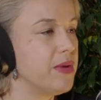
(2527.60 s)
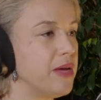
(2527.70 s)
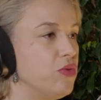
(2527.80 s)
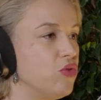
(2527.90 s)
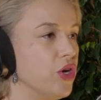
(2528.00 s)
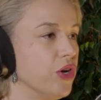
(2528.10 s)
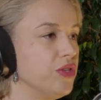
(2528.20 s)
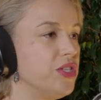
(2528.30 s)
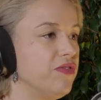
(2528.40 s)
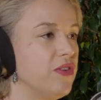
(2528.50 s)
people go
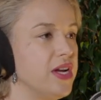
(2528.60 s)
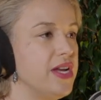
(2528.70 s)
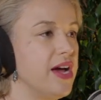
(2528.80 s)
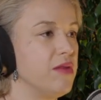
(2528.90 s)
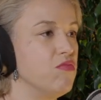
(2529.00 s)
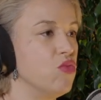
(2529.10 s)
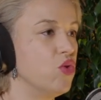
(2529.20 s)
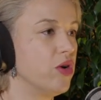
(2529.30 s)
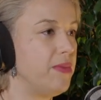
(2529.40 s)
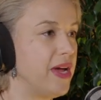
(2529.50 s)
to find out
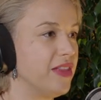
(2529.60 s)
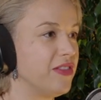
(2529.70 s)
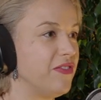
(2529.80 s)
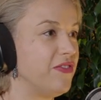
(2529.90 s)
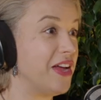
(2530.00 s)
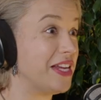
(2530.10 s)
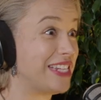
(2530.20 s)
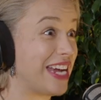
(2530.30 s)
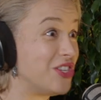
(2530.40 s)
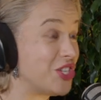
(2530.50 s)
more about the
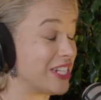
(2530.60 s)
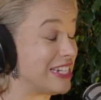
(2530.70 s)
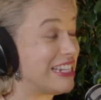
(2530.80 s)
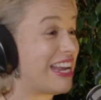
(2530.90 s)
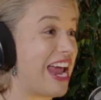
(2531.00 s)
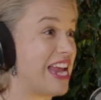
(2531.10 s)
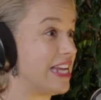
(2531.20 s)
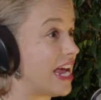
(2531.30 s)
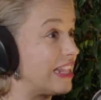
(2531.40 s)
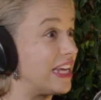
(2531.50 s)
foundation and
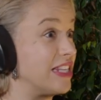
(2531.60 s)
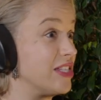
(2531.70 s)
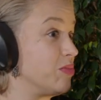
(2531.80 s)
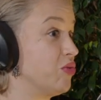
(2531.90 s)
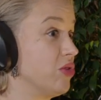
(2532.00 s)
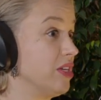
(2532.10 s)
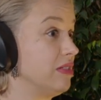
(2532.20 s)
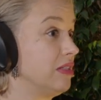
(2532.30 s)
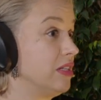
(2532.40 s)
how they can support it?